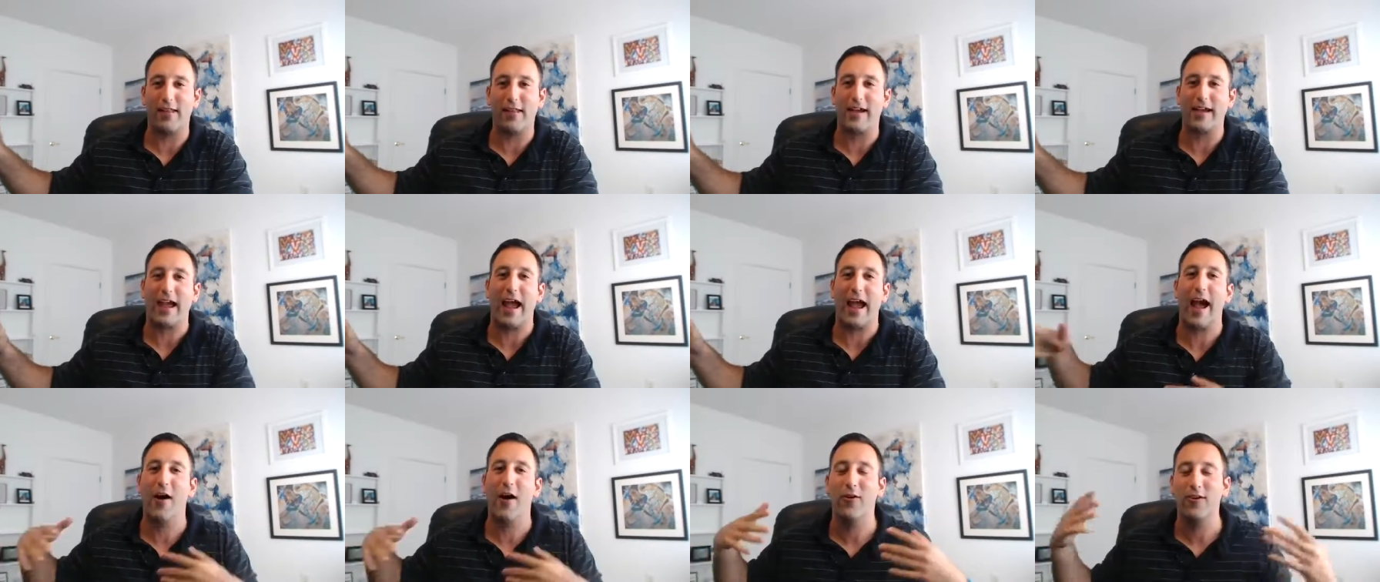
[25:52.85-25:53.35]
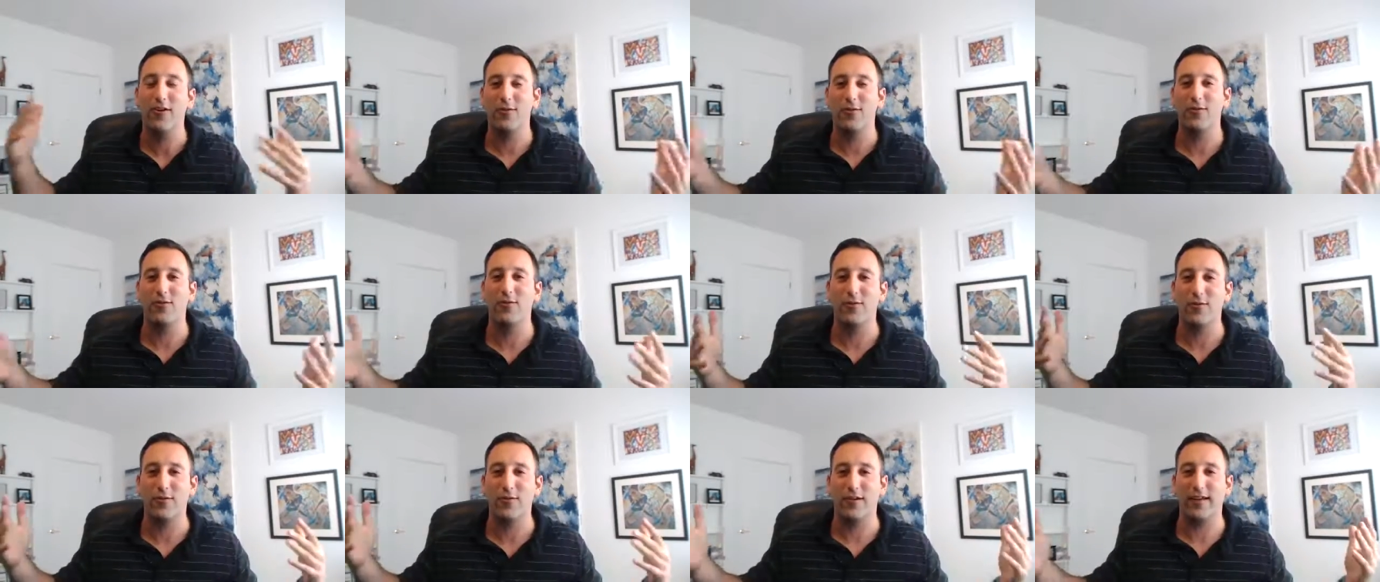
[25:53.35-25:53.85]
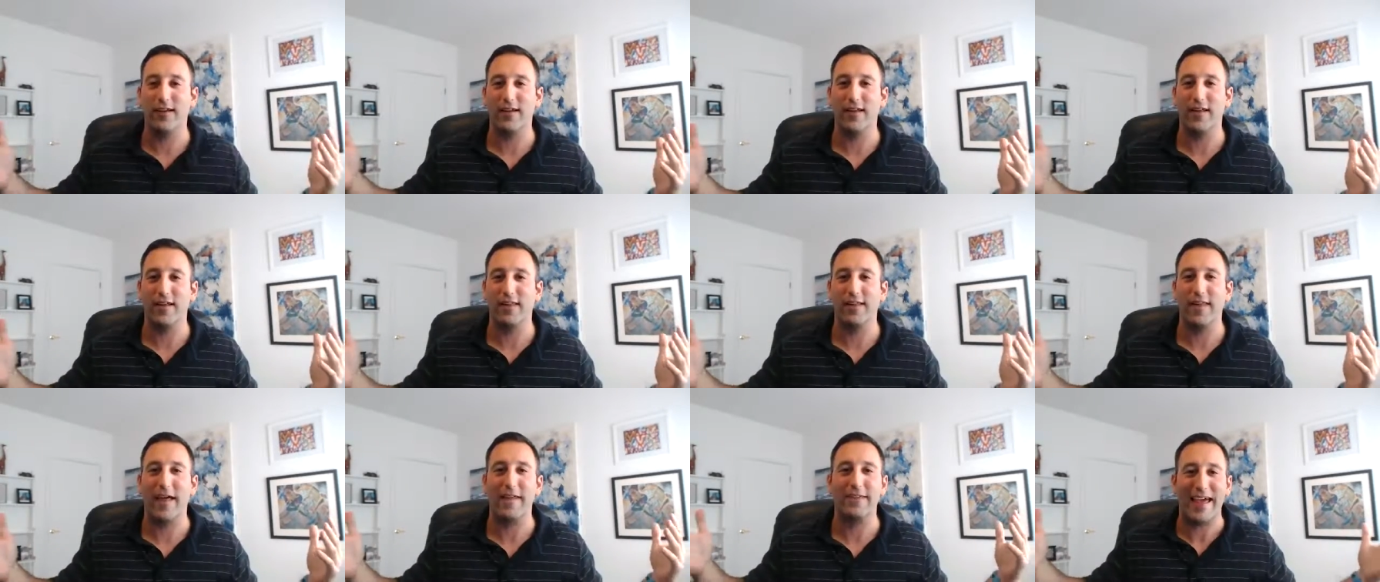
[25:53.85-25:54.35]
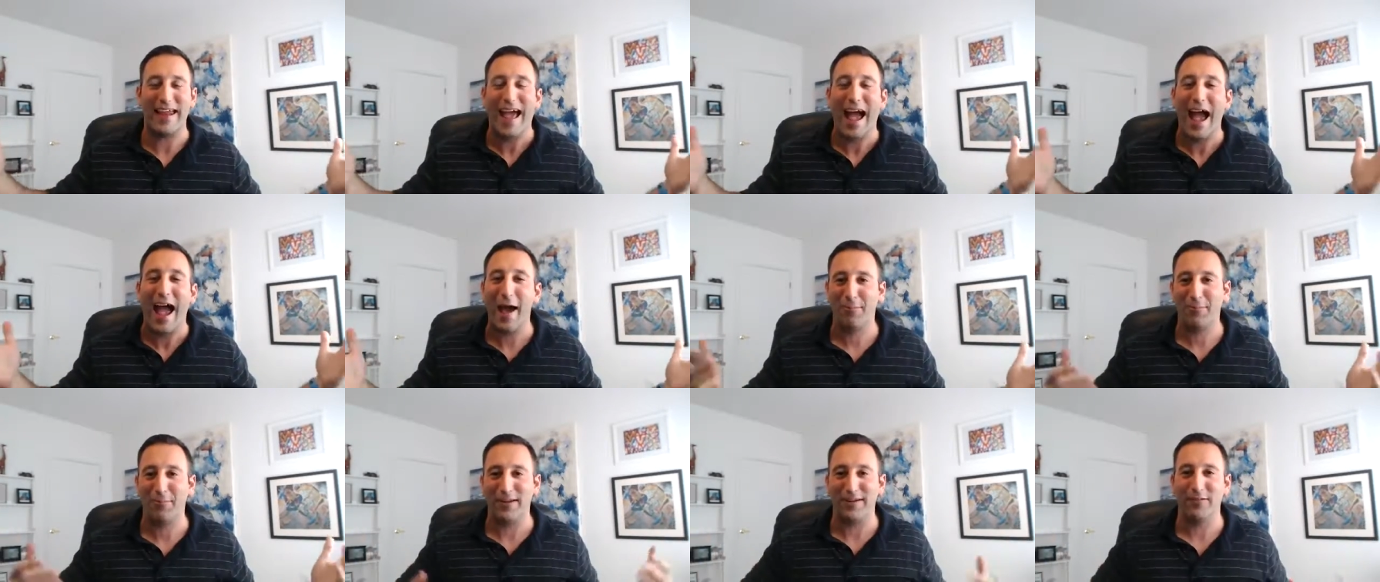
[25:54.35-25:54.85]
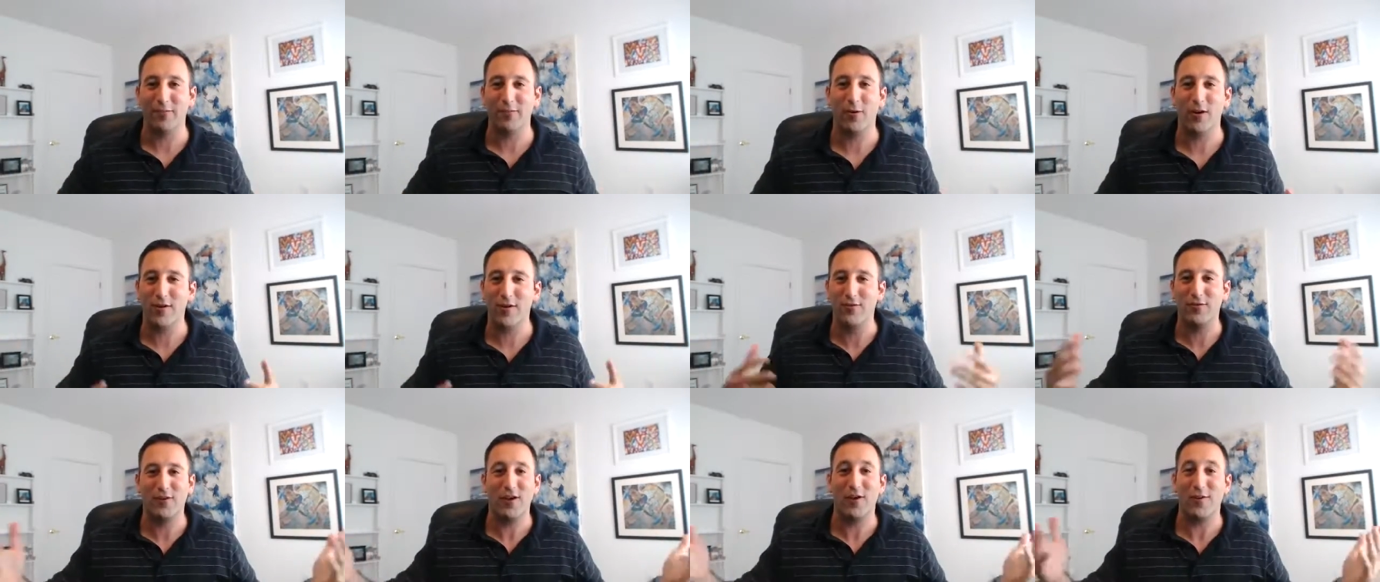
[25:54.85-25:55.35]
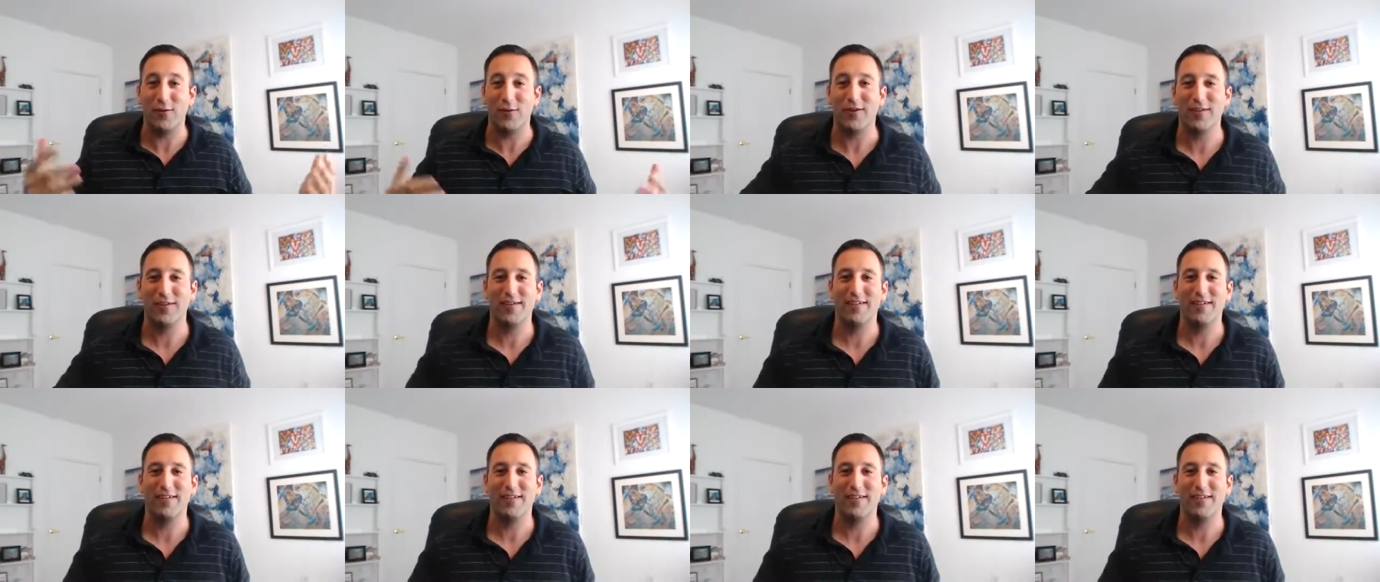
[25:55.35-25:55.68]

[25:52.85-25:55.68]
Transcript: Like, how do you let that happen? What do you do?